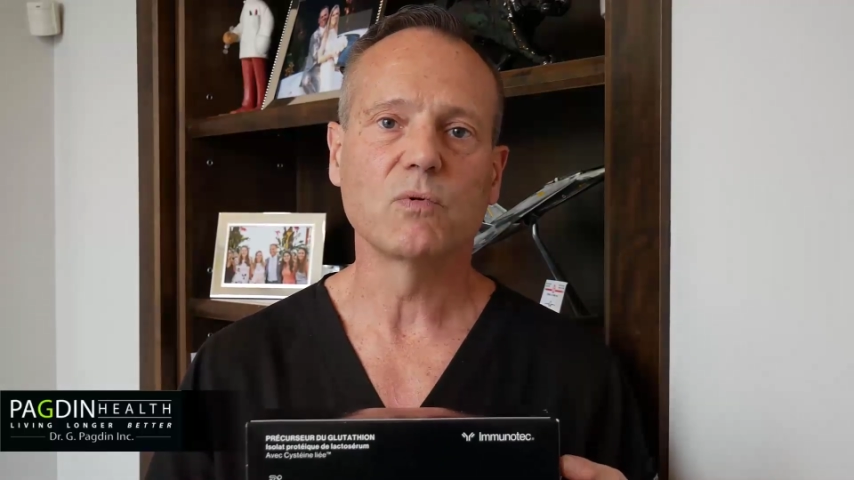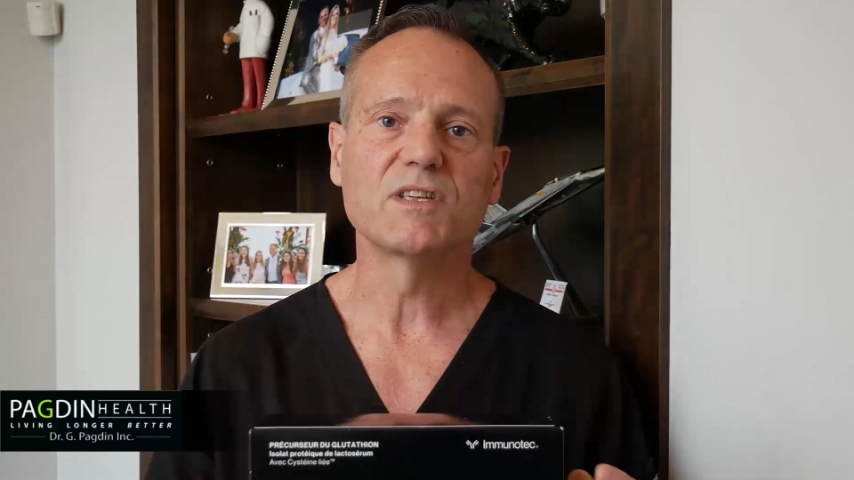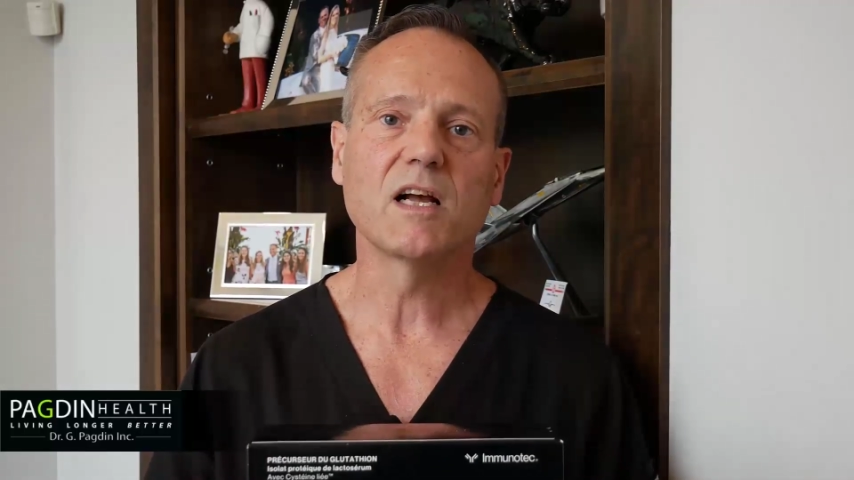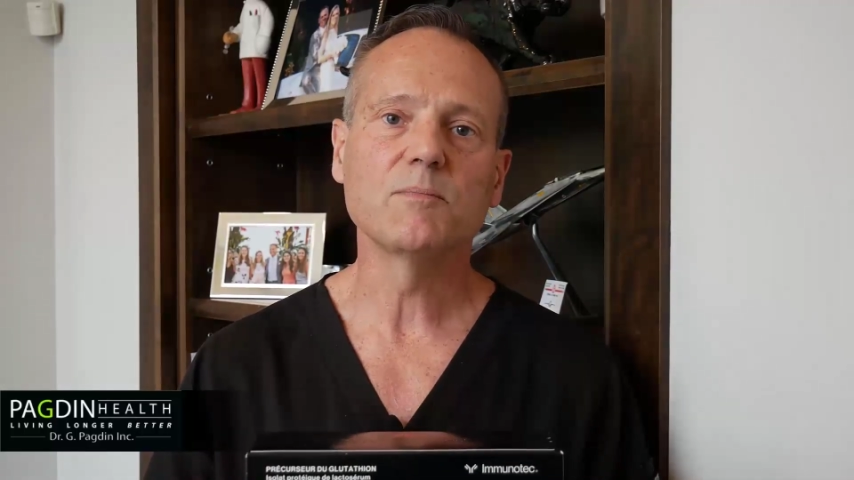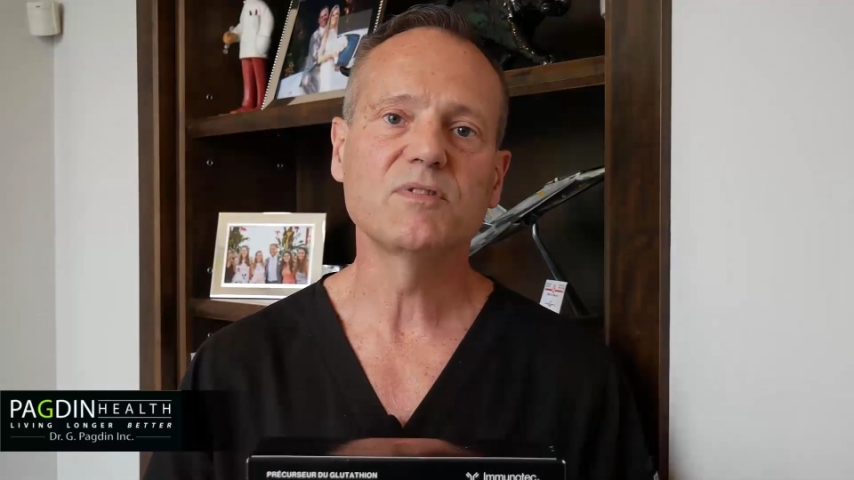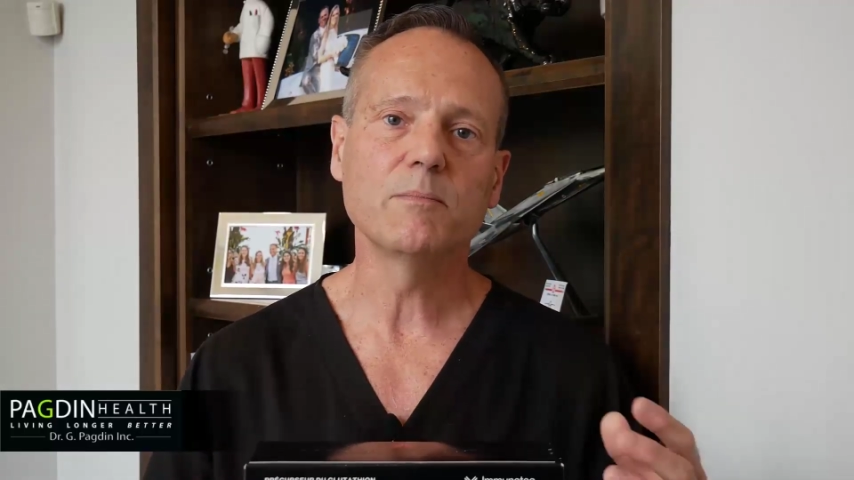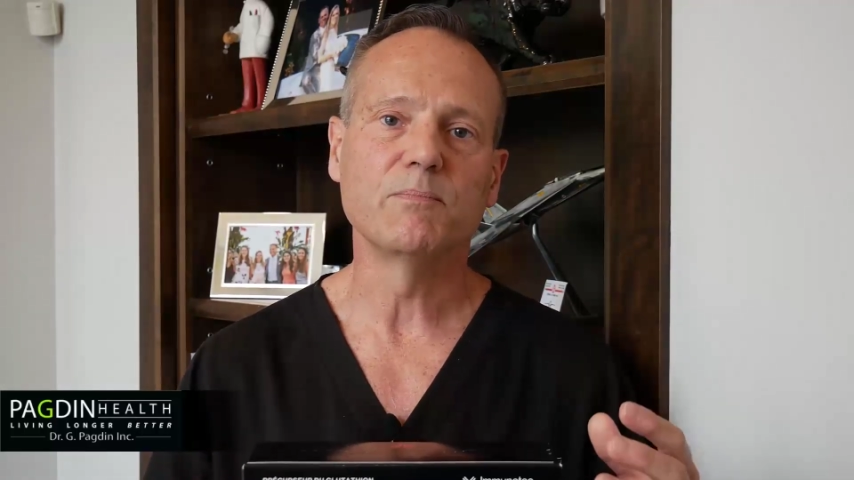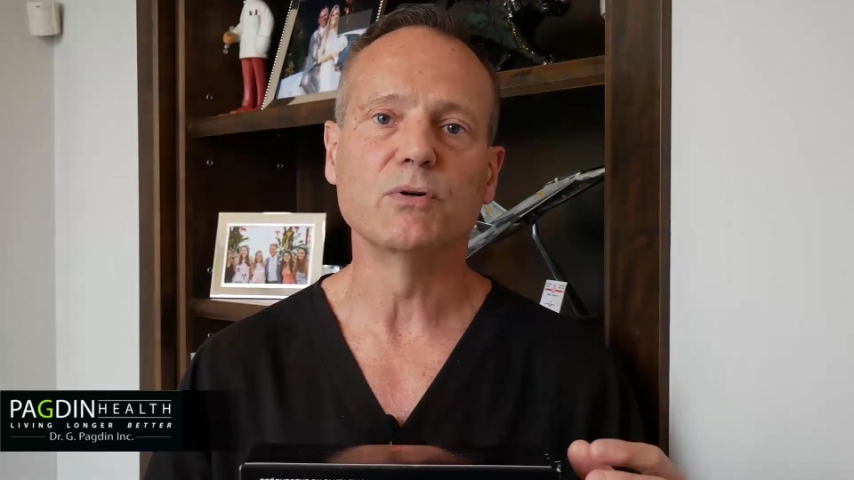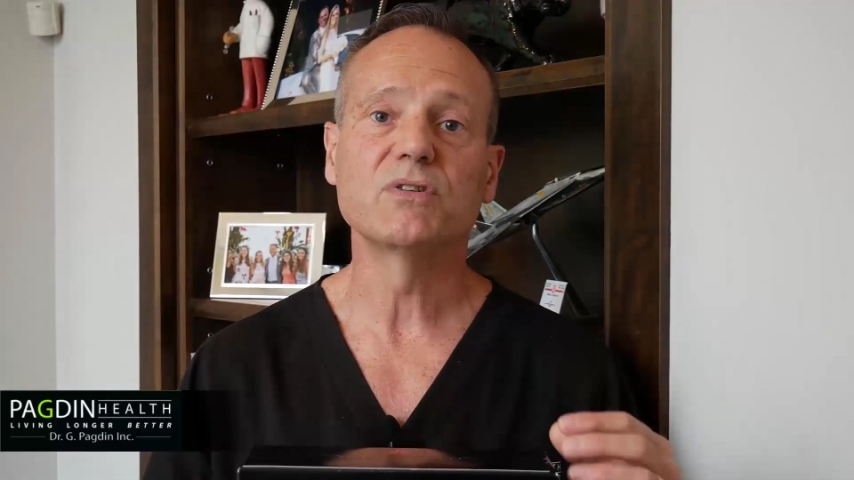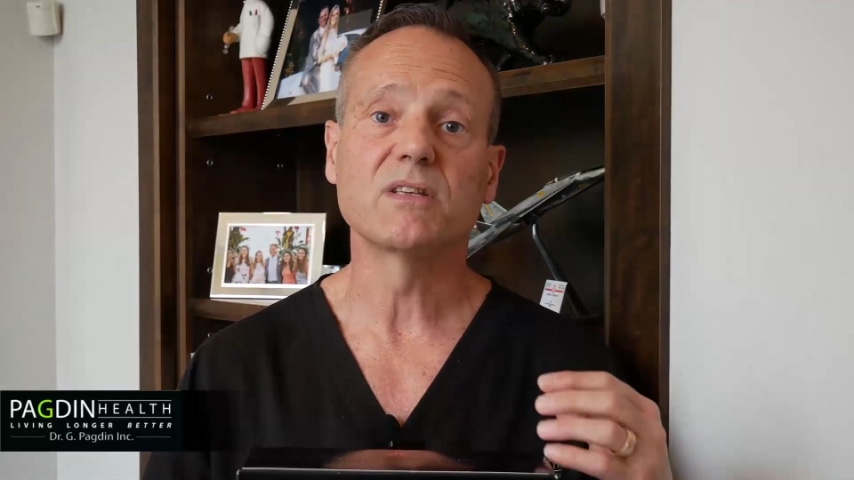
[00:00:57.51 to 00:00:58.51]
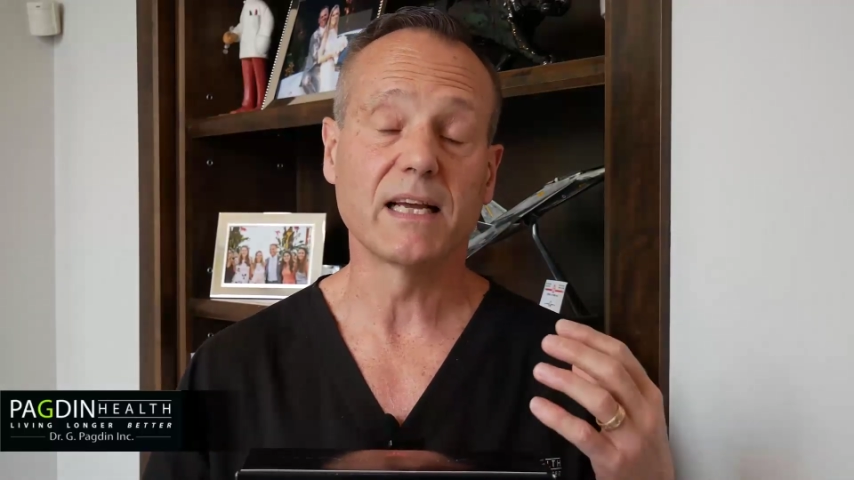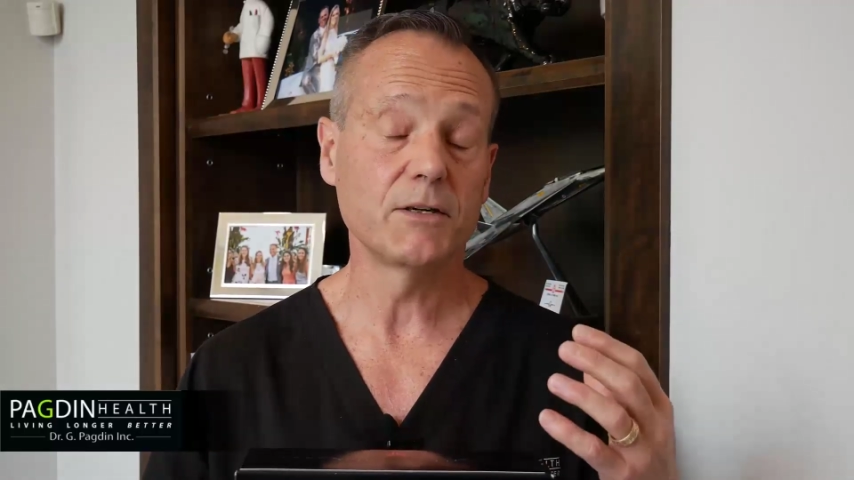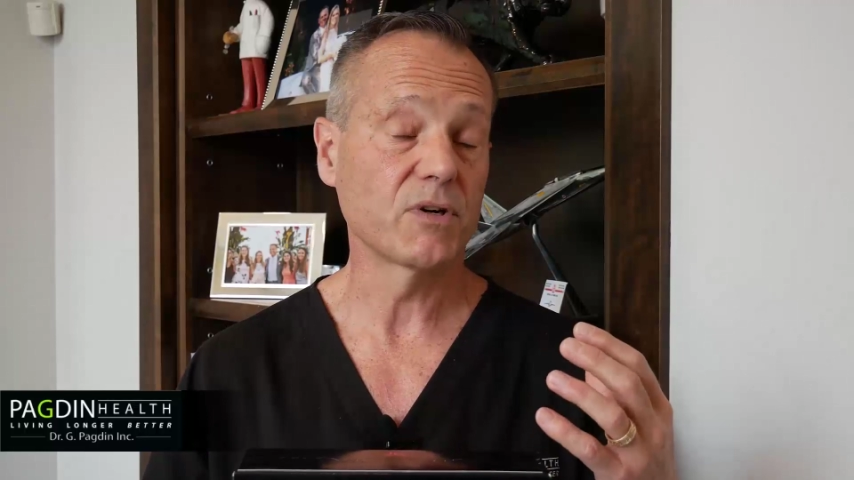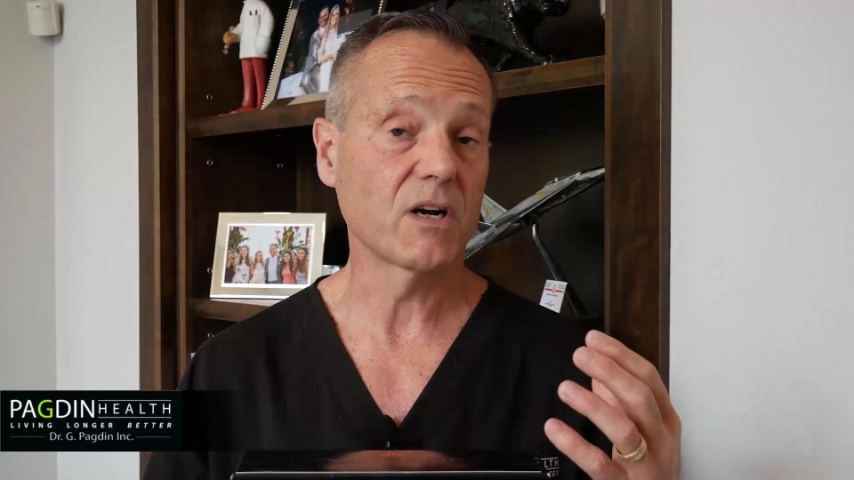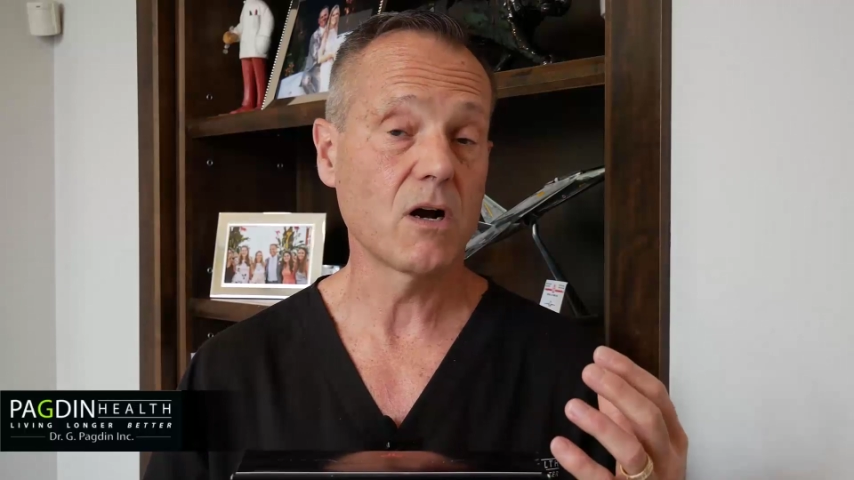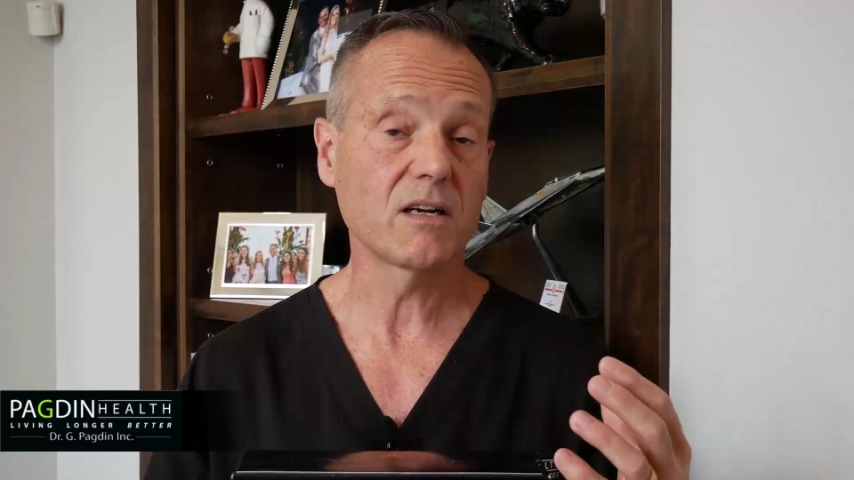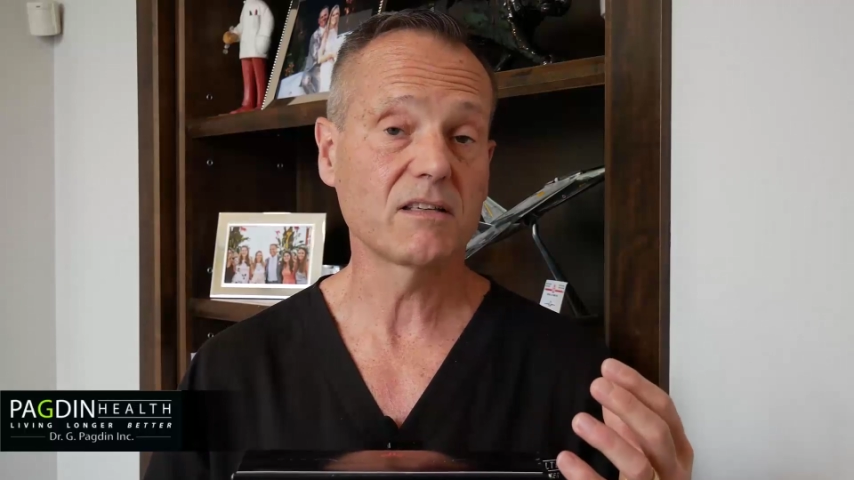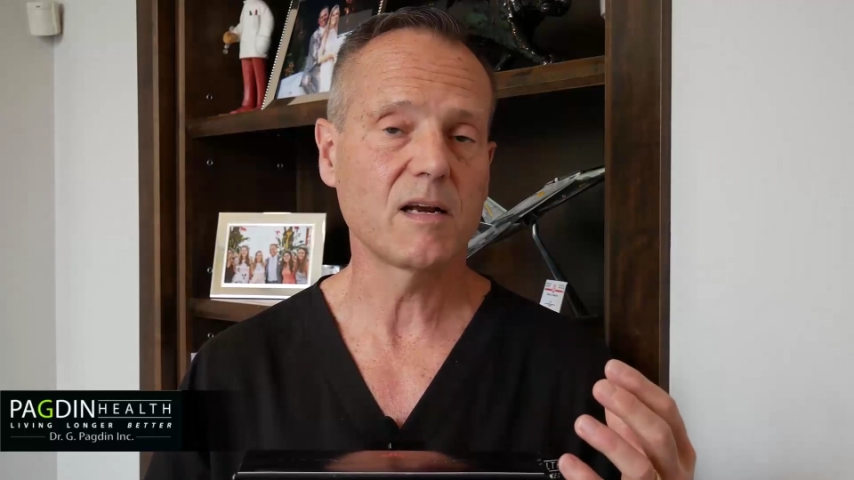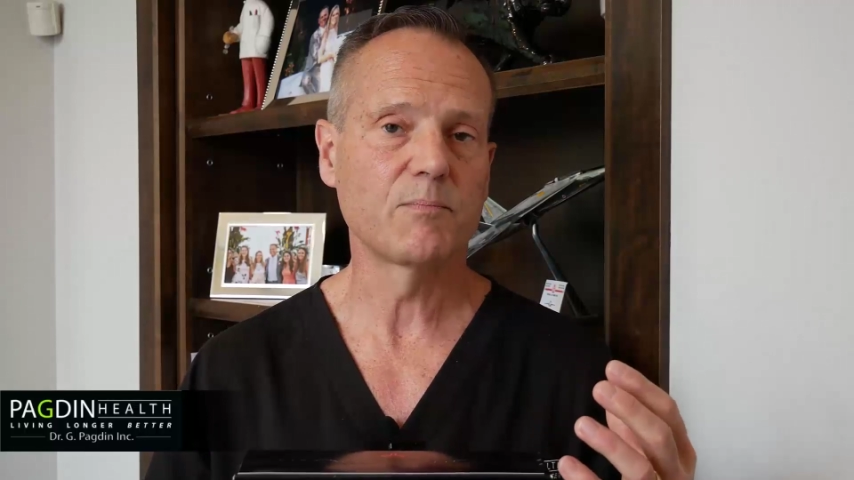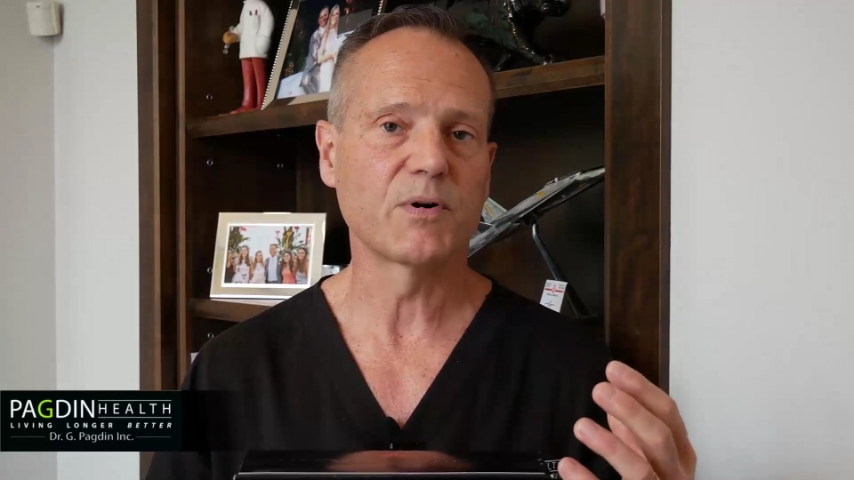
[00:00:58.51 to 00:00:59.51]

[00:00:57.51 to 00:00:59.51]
which helps to boost nitric oxide